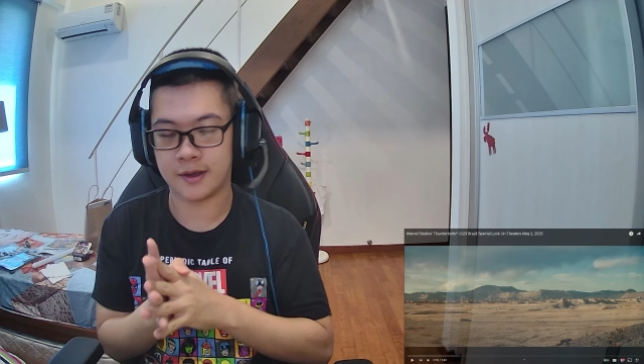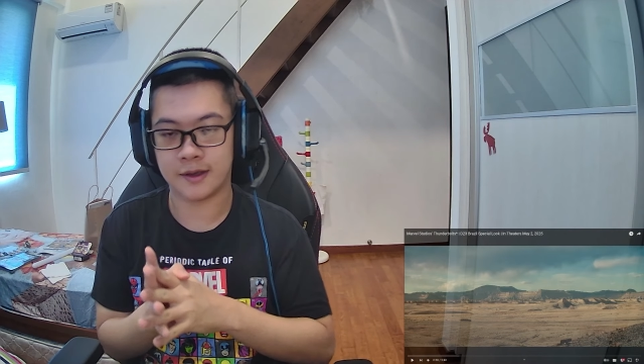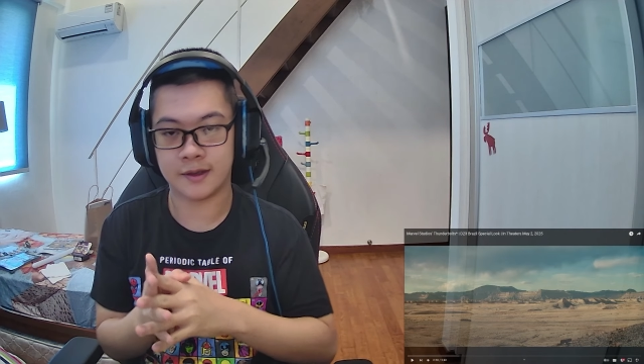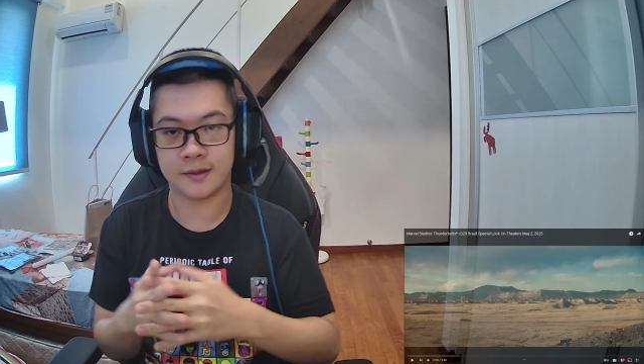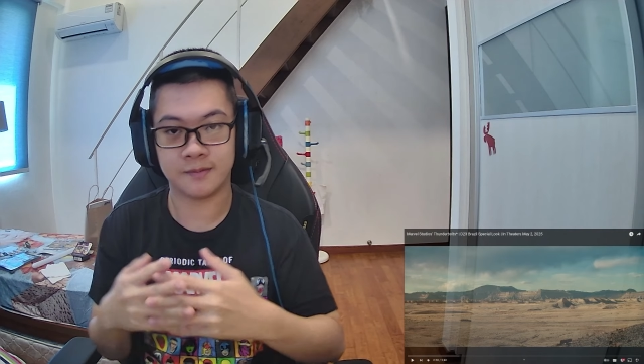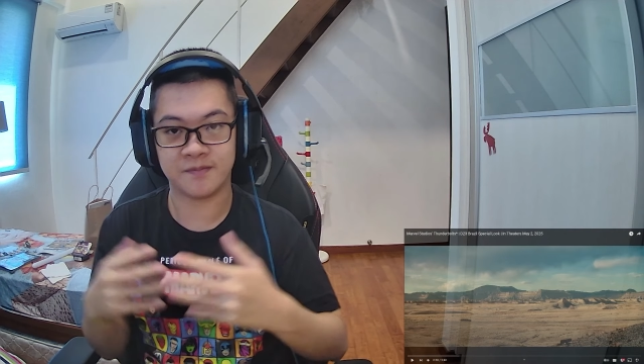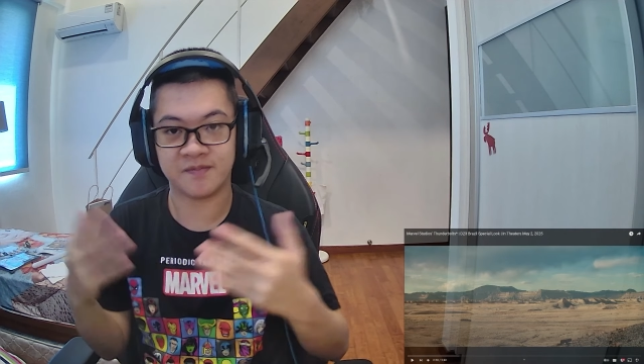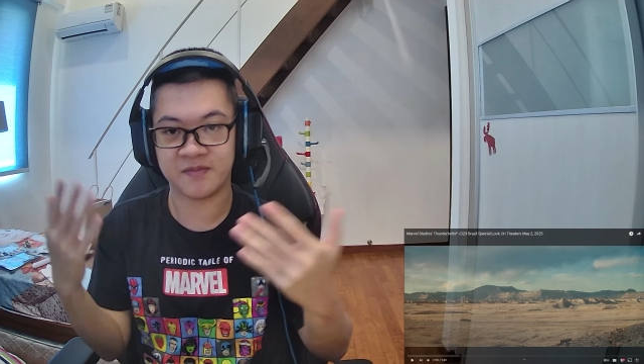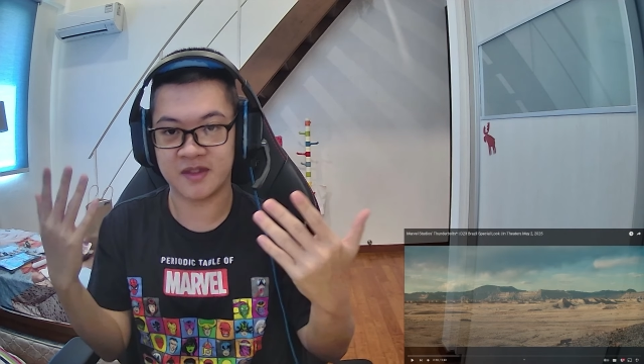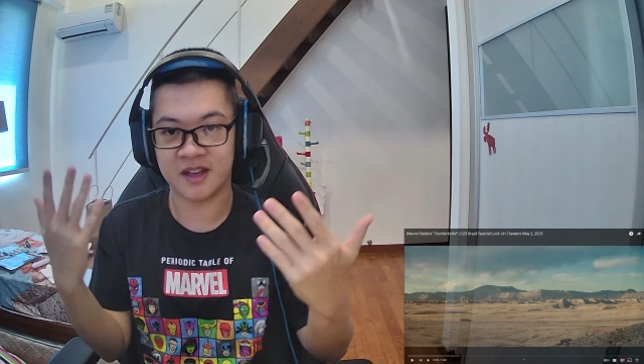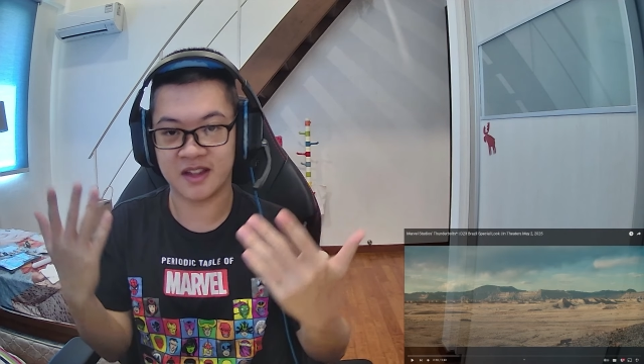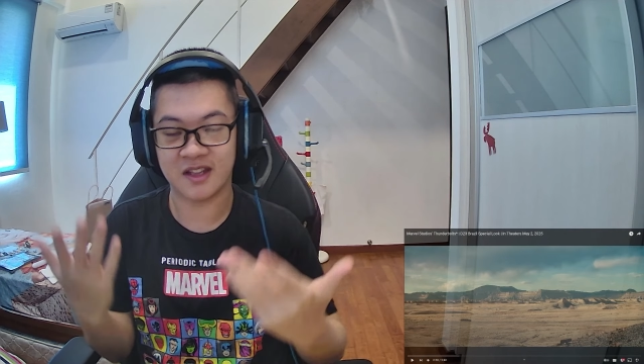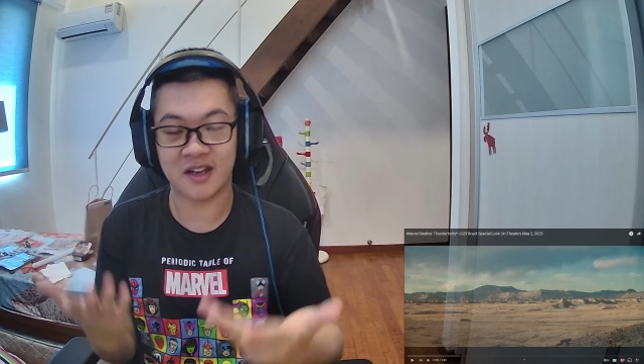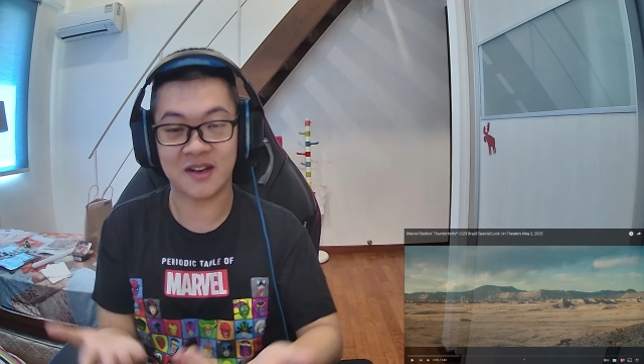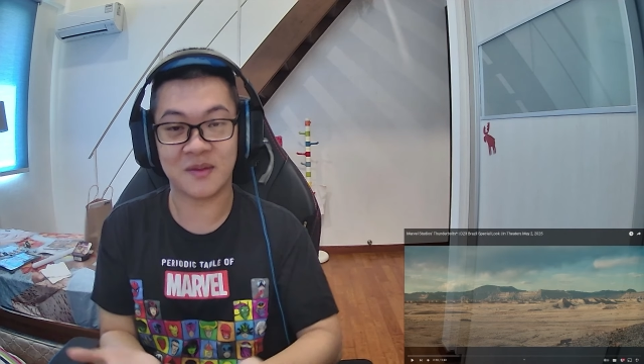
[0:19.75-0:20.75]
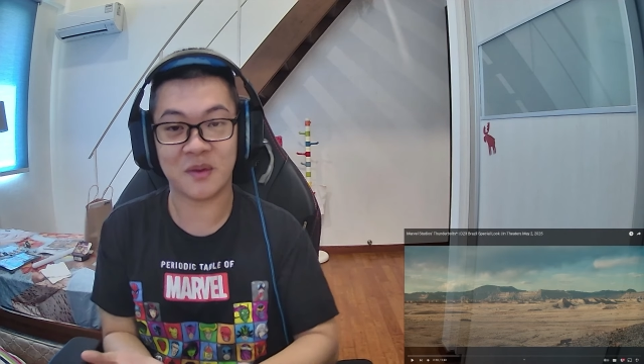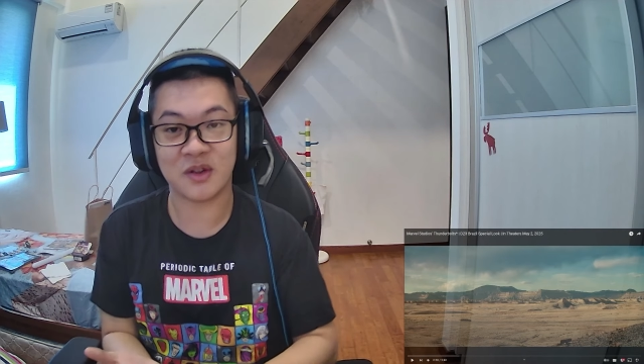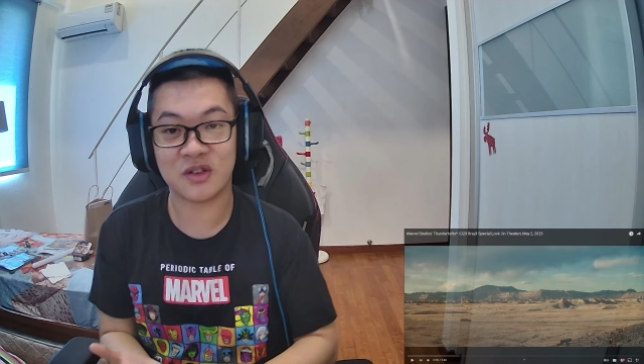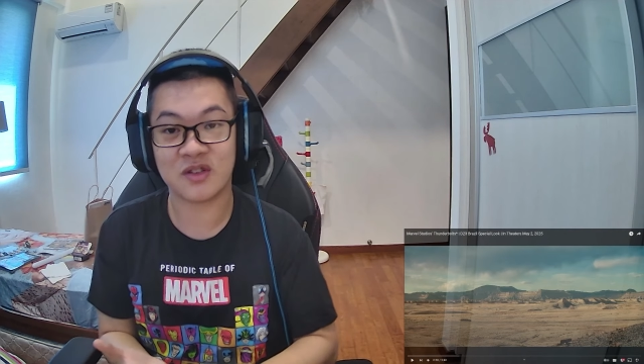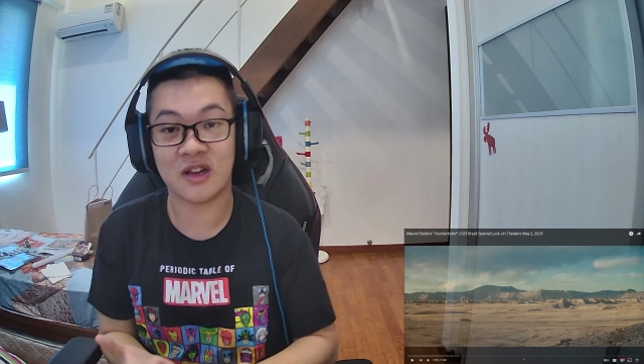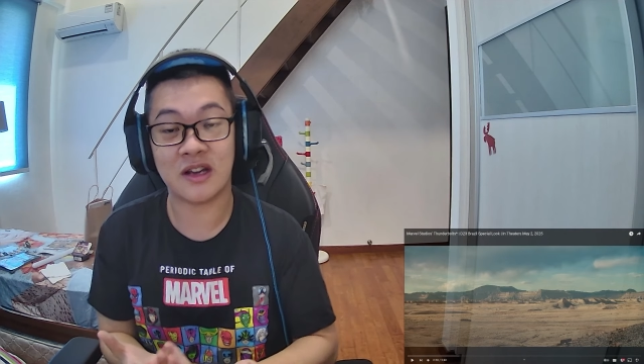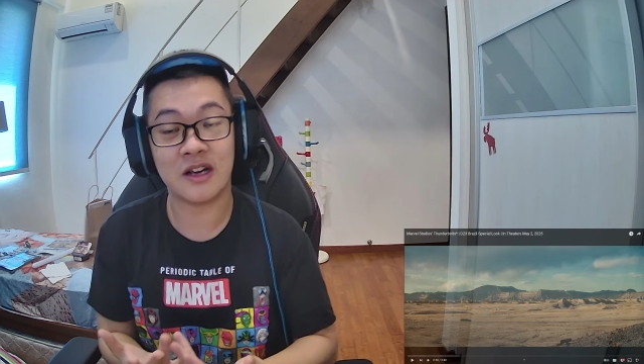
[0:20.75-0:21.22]
Um, the
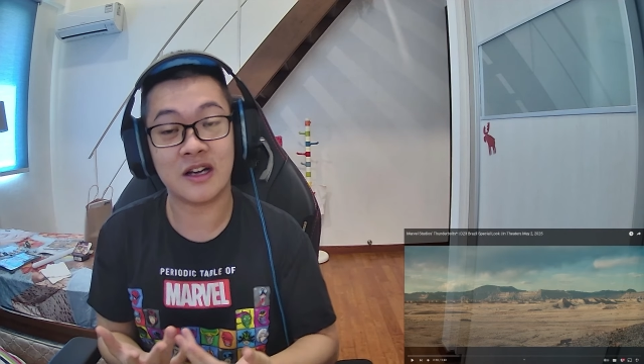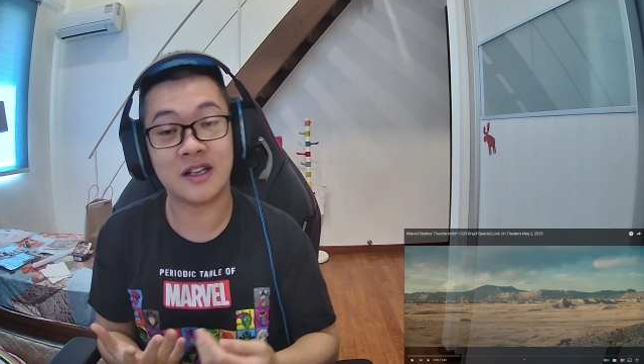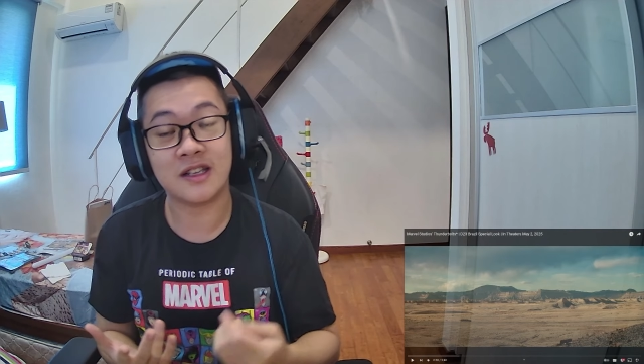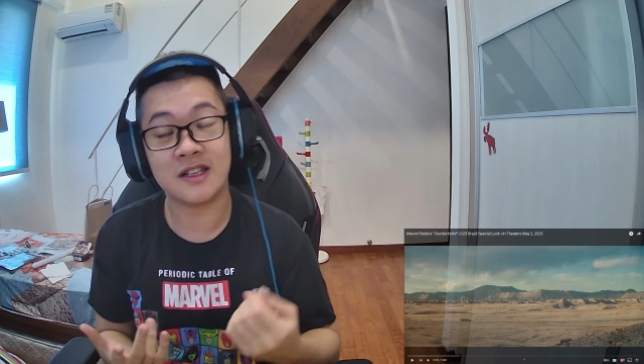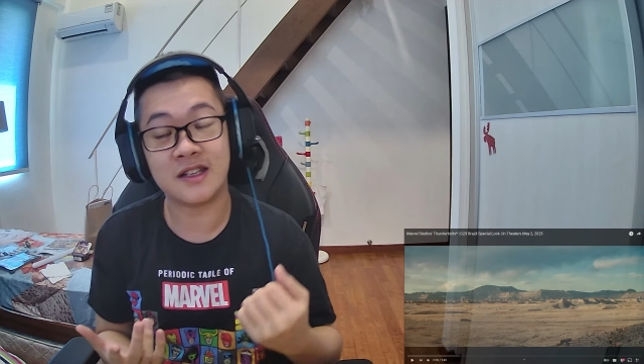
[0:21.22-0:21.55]
Thunderbolts trailer.